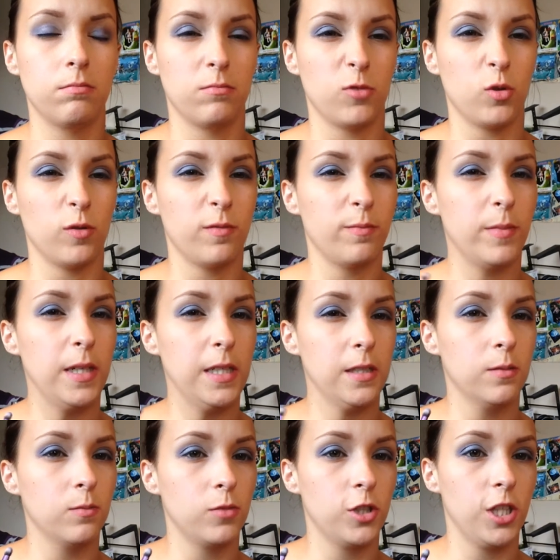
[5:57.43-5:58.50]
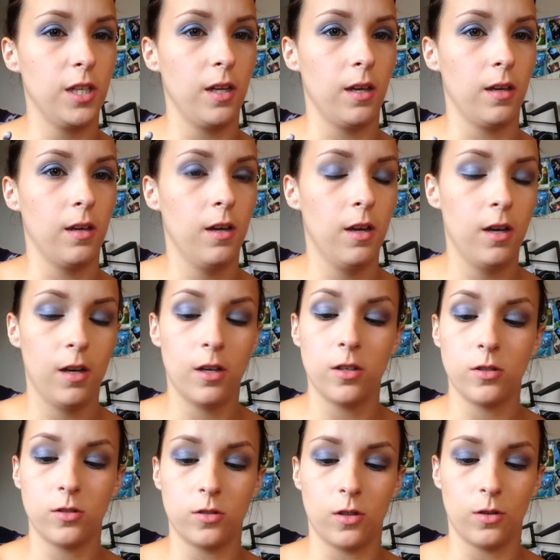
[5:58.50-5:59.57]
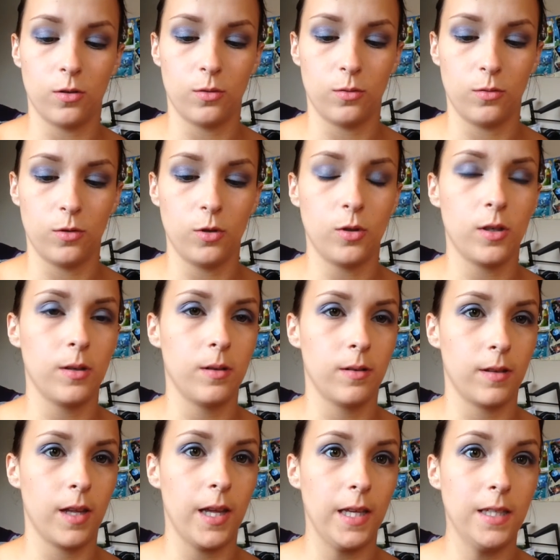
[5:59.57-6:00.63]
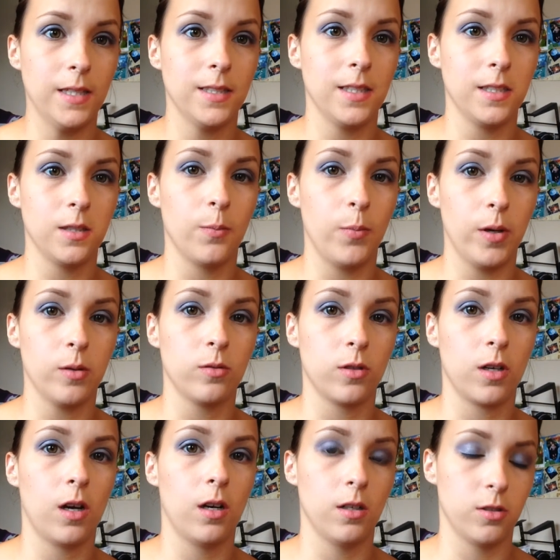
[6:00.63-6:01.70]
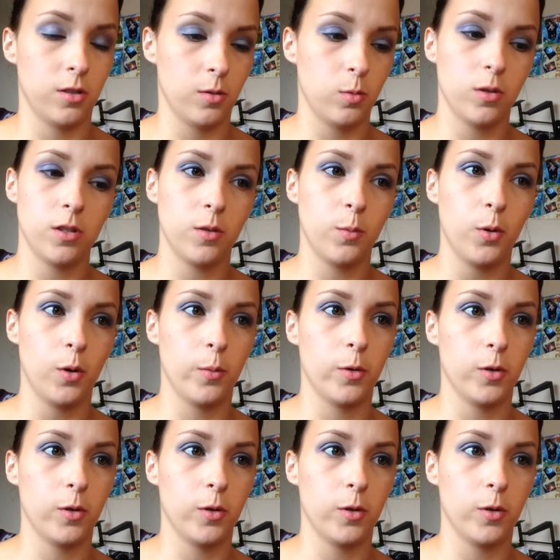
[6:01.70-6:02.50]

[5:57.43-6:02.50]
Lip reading: sort of medium sheer, so they're easy to build colour, so when you put them